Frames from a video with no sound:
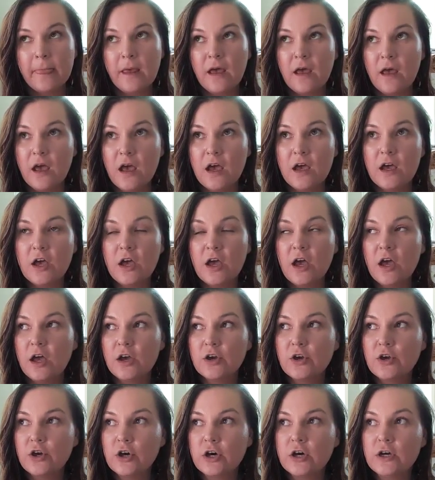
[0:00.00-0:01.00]
Uh,
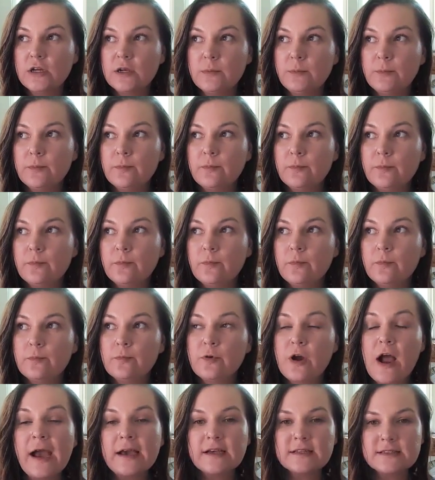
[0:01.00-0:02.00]
a good
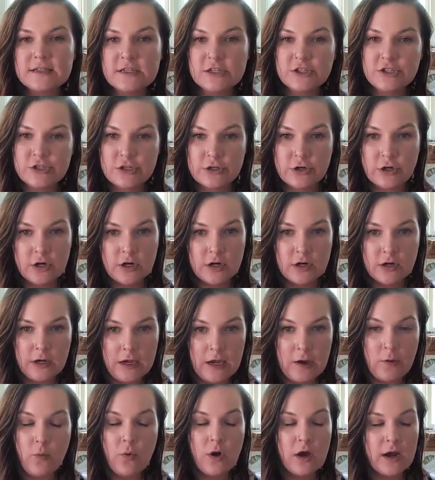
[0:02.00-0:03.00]
practitioner
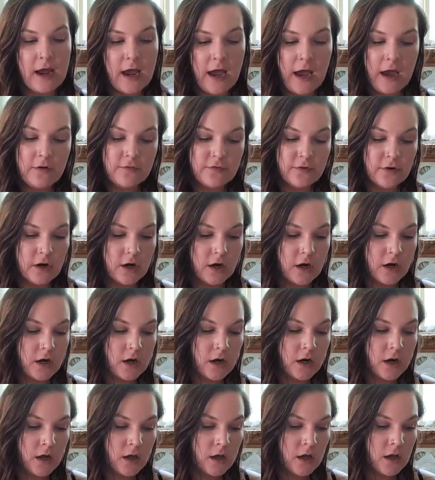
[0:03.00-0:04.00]
in
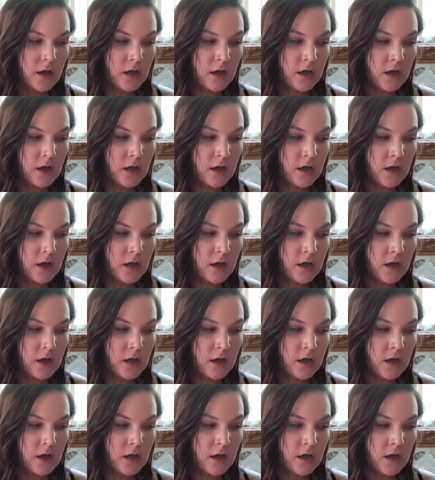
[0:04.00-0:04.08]
whatever